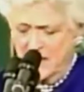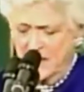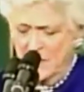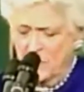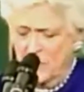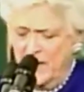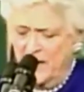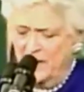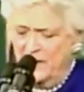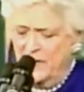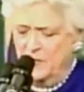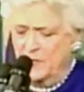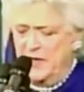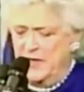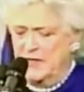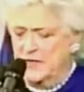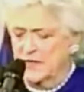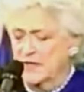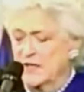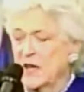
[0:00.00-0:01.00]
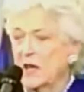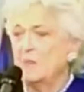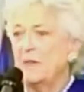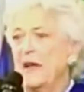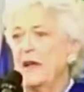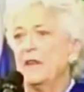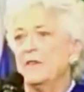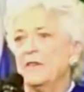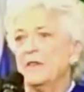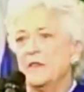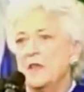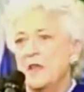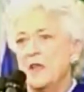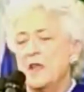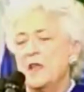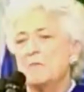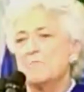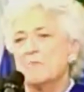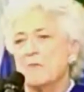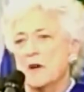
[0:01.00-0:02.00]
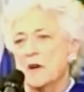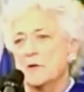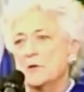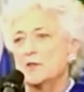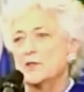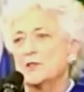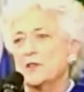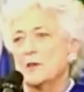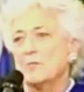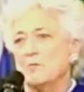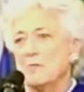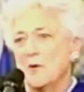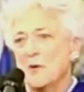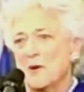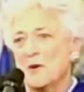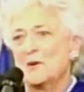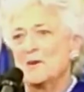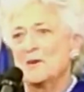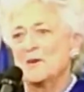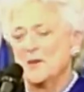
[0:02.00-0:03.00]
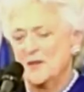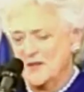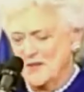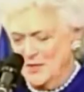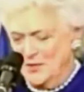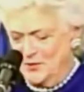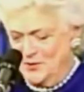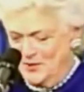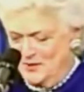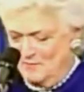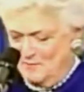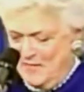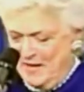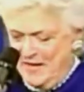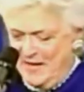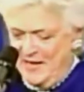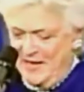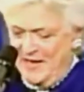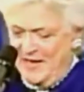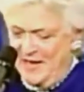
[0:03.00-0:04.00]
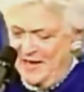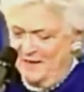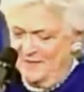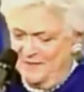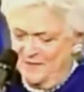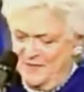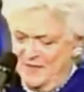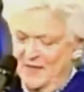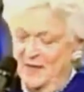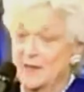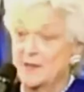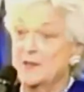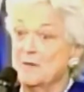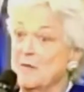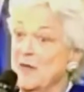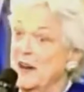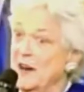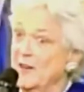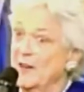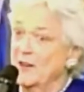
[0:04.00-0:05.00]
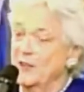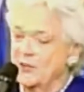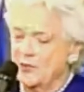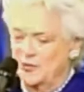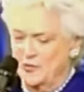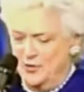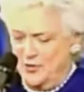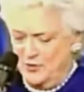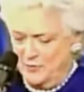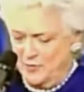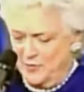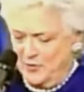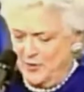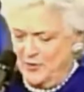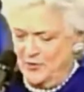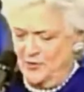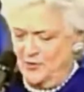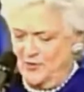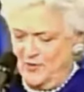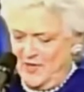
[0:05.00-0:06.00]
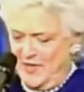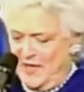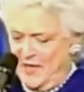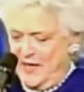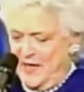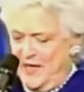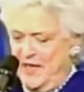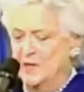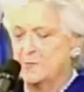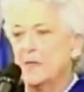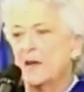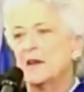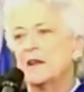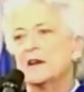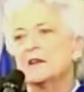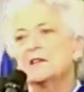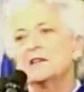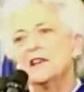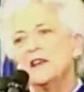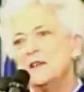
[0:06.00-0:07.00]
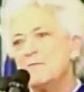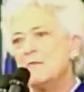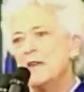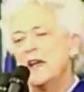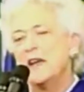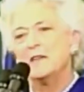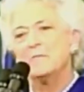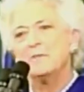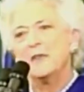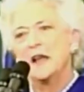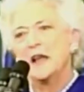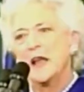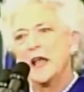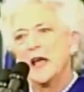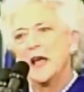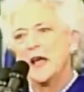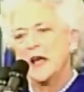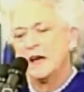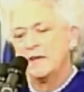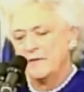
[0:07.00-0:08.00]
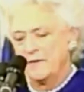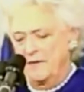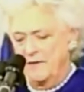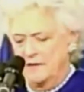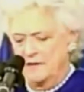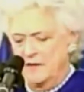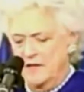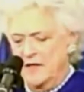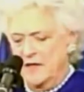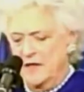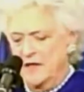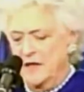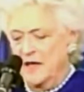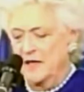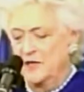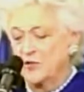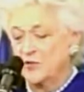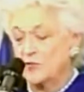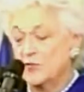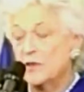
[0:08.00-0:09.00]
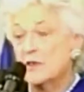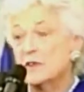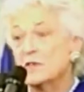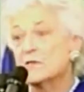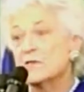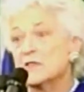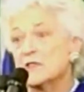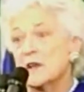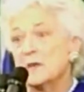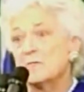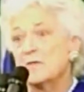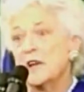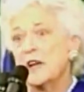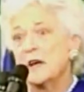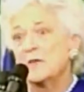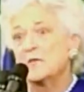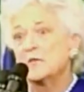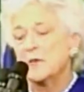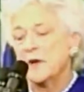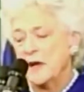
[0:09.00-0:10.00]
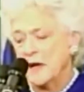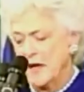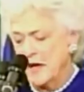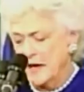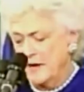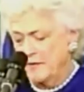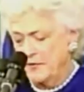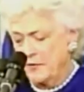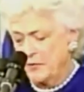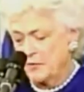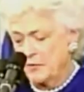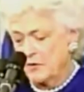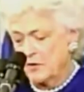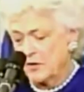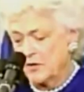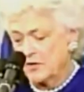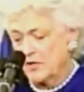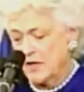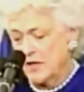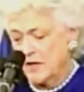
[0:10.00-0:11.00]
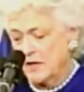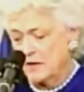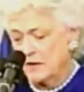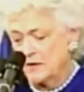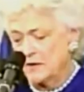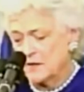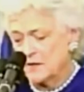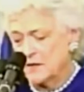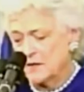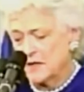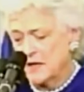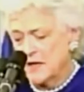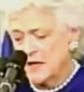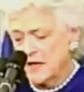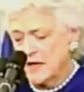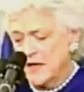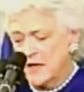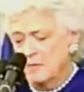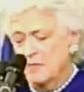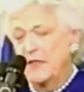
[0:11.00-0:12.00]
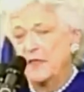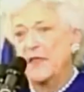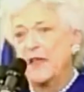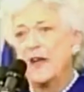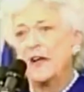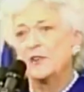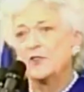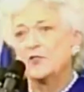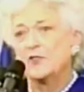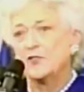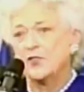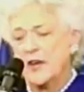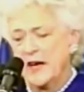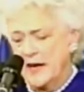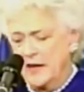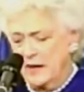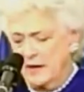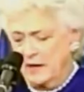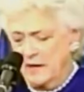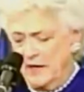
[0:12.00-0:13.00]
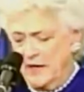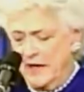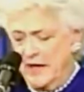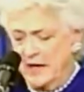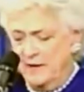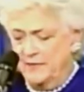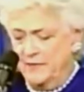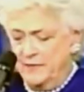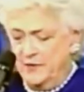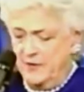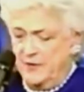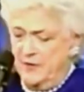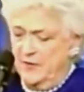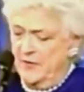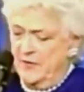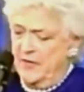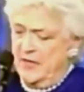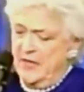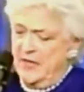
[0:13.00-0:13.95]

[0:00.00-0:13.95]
One of the reasons I made the most important decision of my life to marry George Bush is because he made me laugh. It's true, sometimes we laugh through our tears, but that shared laughter